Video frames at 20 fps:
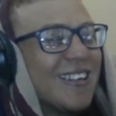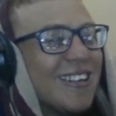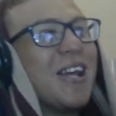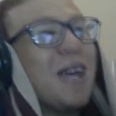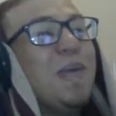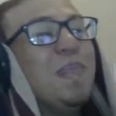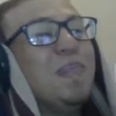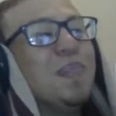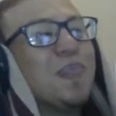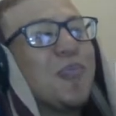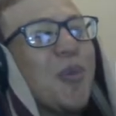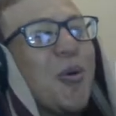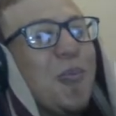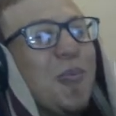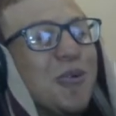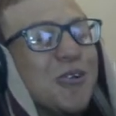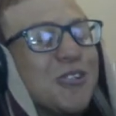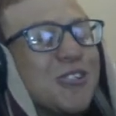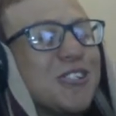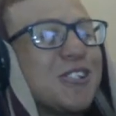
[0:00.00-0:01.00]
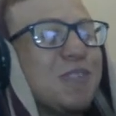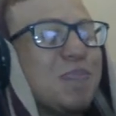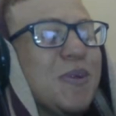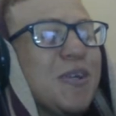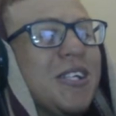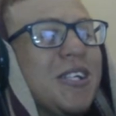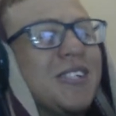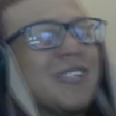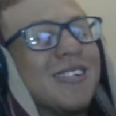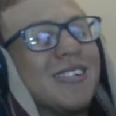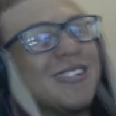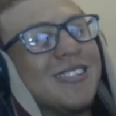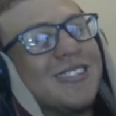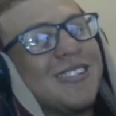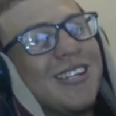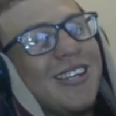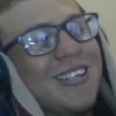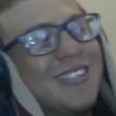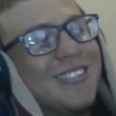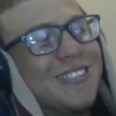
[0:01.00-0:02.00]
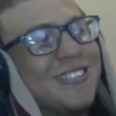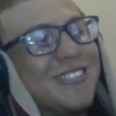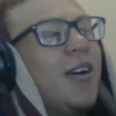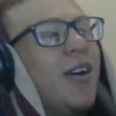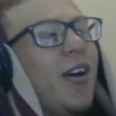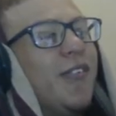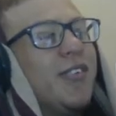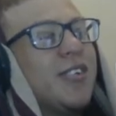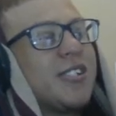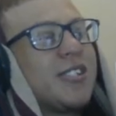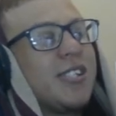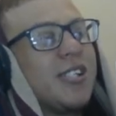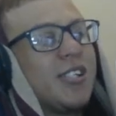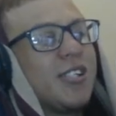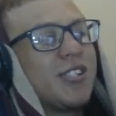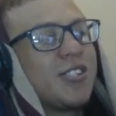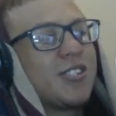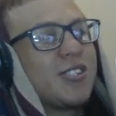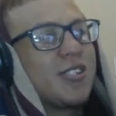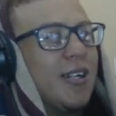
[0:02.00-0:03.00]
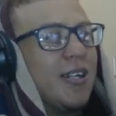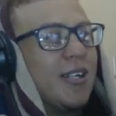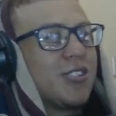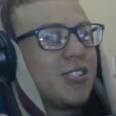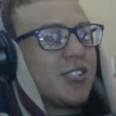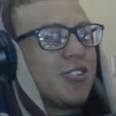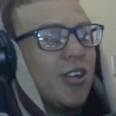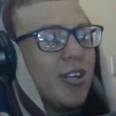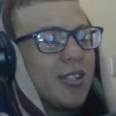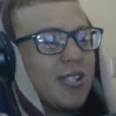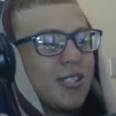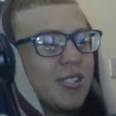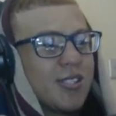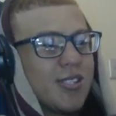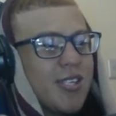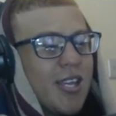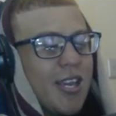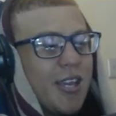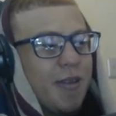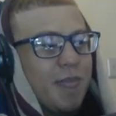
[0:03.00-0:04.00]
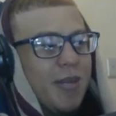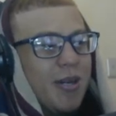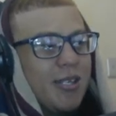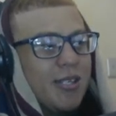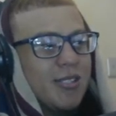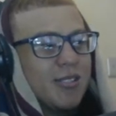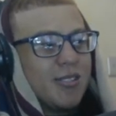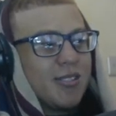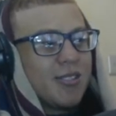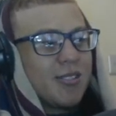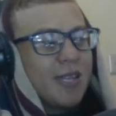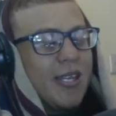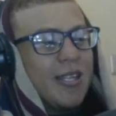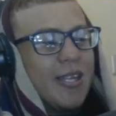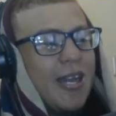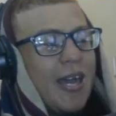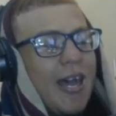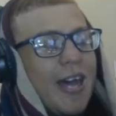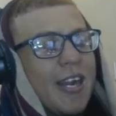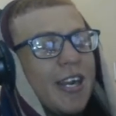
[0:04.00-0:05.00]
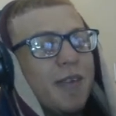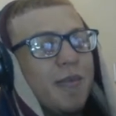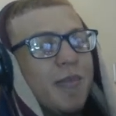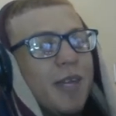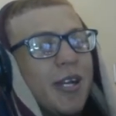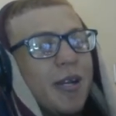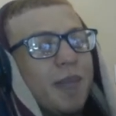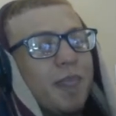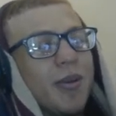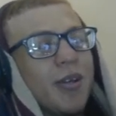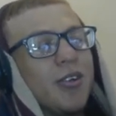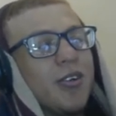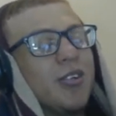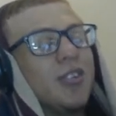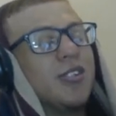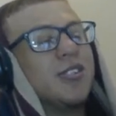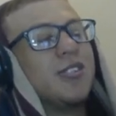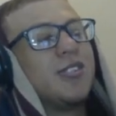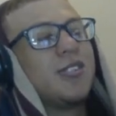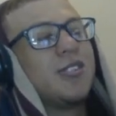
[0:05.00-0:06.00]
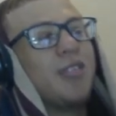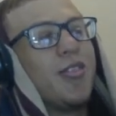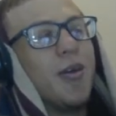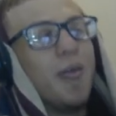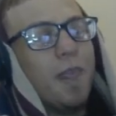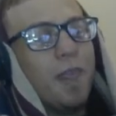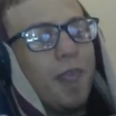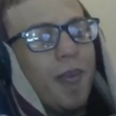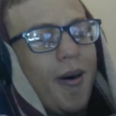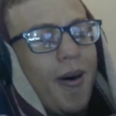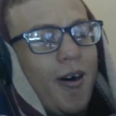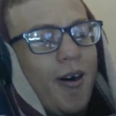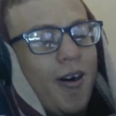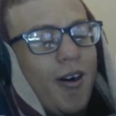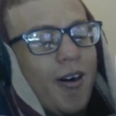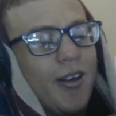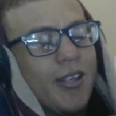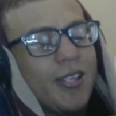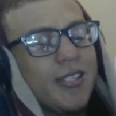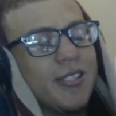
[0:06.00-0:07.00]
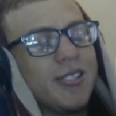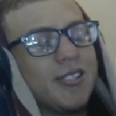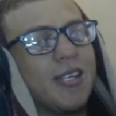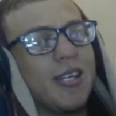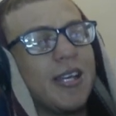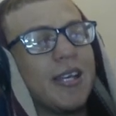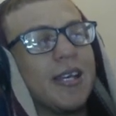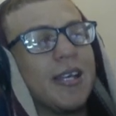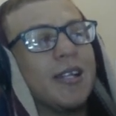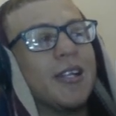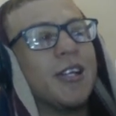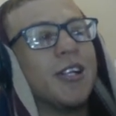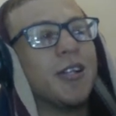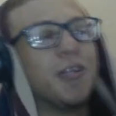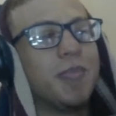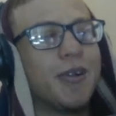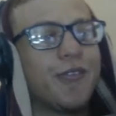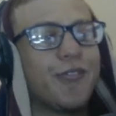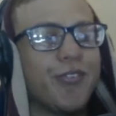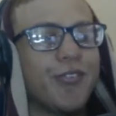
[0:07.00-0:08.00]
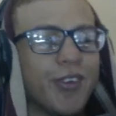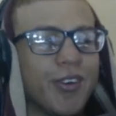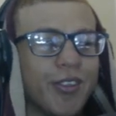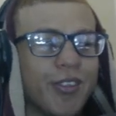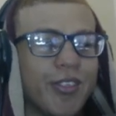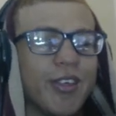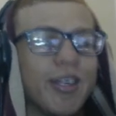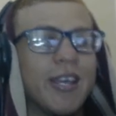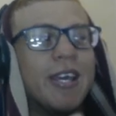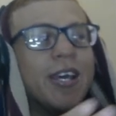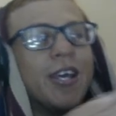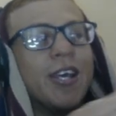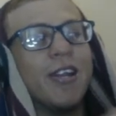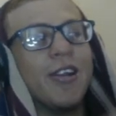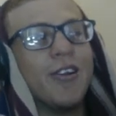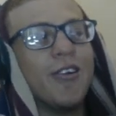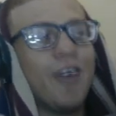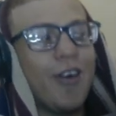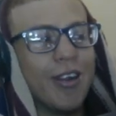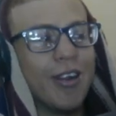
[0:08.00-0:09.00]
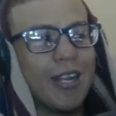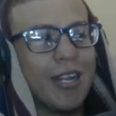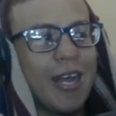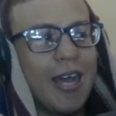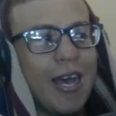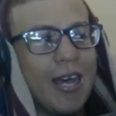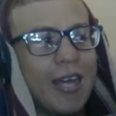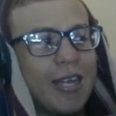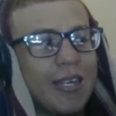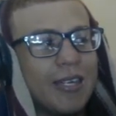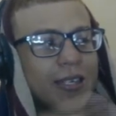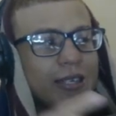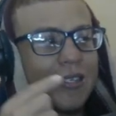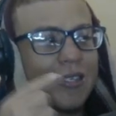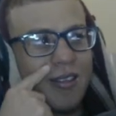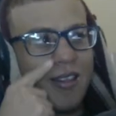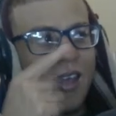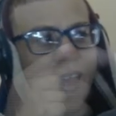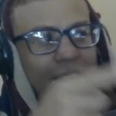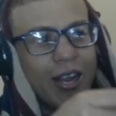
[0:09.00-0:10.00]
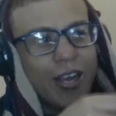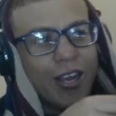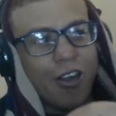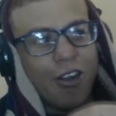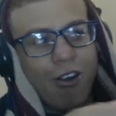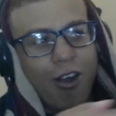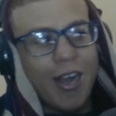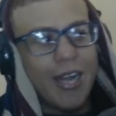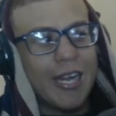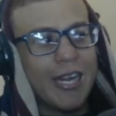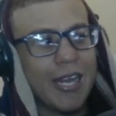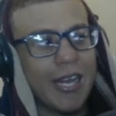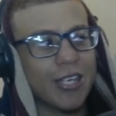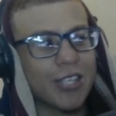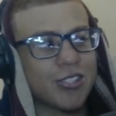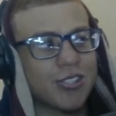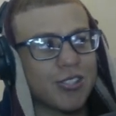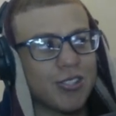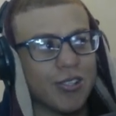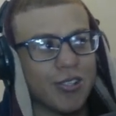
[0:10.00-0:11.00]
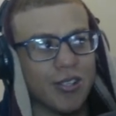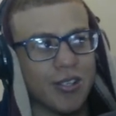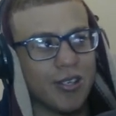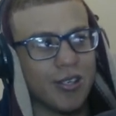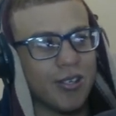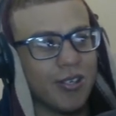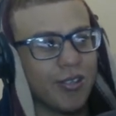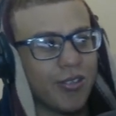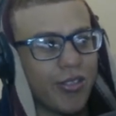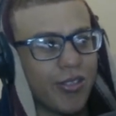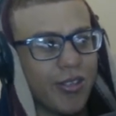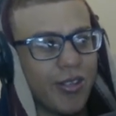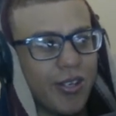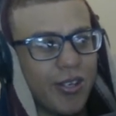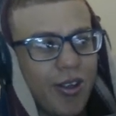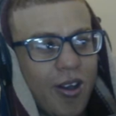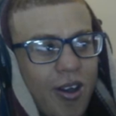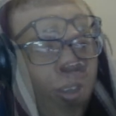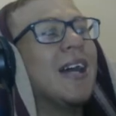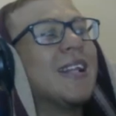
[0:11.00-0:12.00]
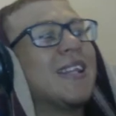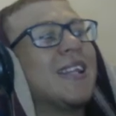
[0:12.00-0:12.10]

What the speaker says: I'm almost speechless. As obviously it's not the same as in the anime, because the bar is like a little bit further in on land. They're like right next to the dock.